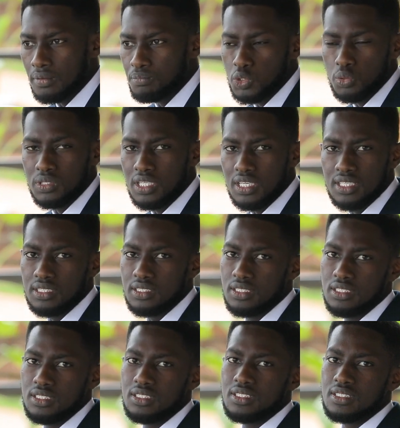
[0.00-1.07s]
Twitter, it
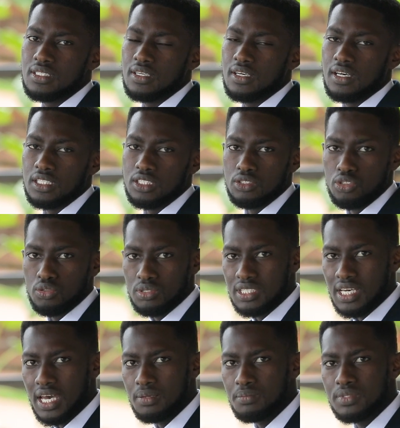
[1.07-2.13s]
is at New
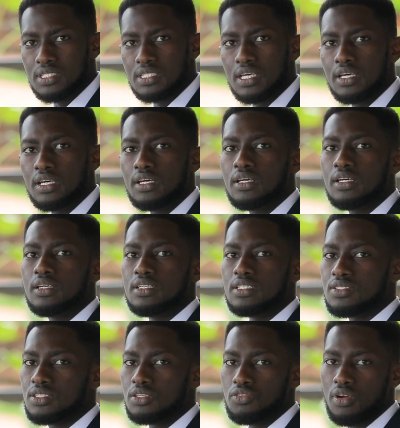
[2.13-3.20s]
Times.
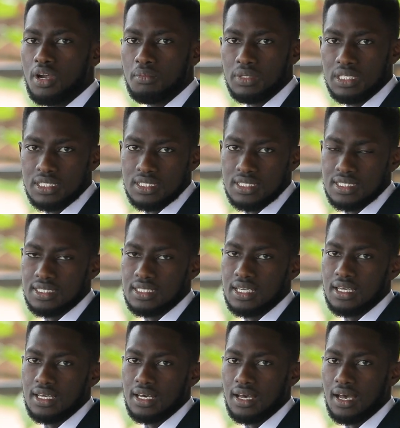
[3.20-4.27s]
Instagram is
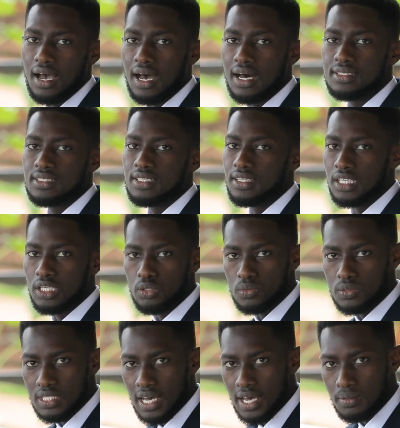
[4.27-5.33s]
at the
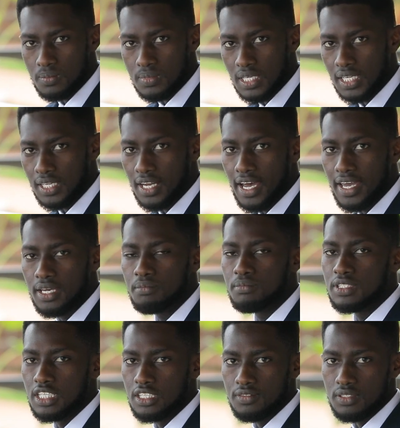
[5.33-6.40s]
New Times, and I
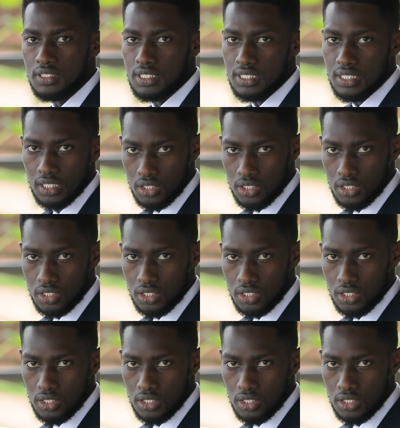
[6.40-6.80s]
am Davis